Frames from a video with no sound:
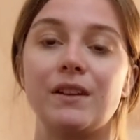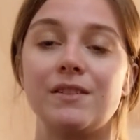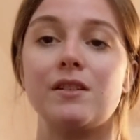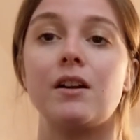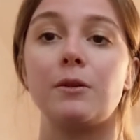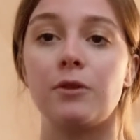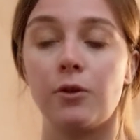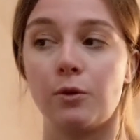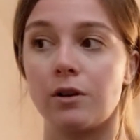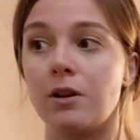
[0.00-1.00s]
starting with the
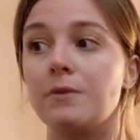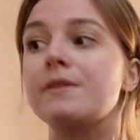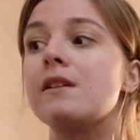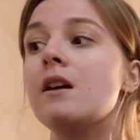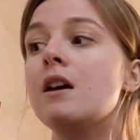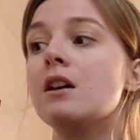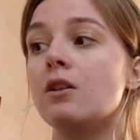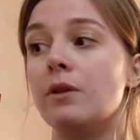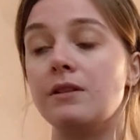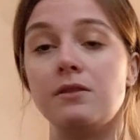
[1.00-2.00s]
quarter notes,
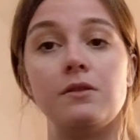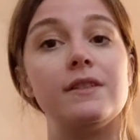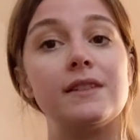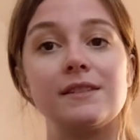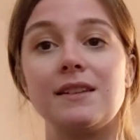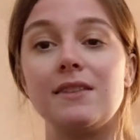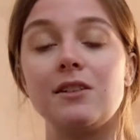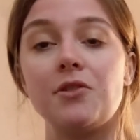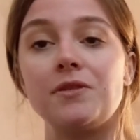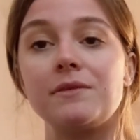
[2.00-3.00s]
going to the
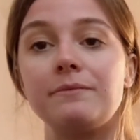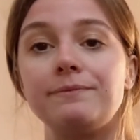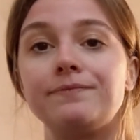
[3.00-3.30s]
16th notes.